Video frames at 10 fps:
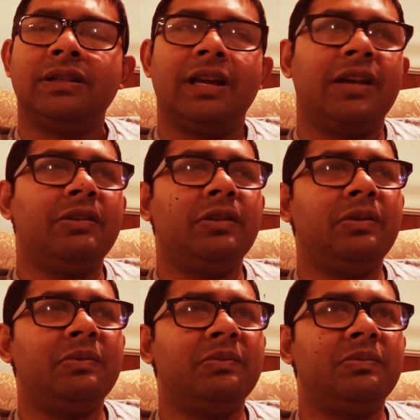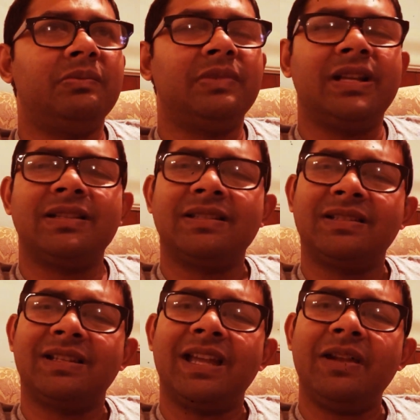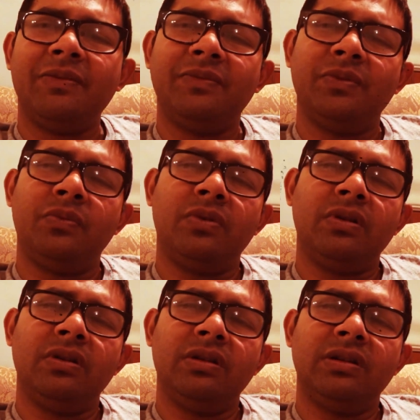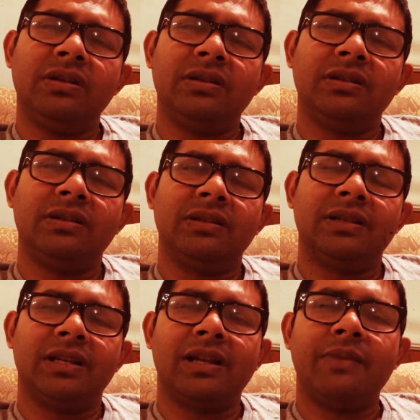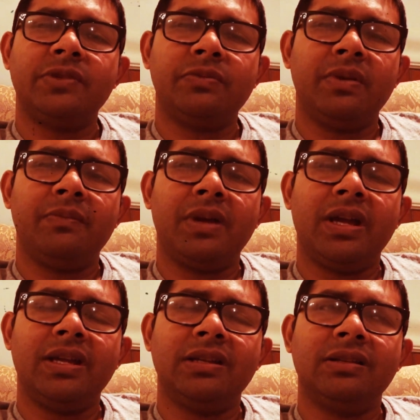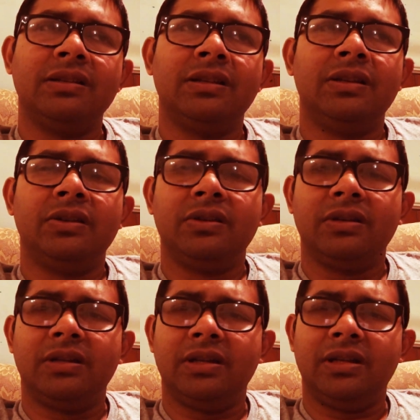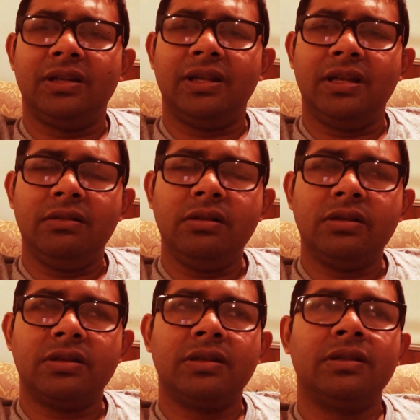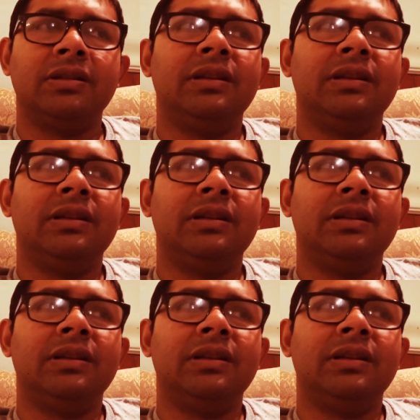I don't know, that's kind of the word that comes to my mind in English.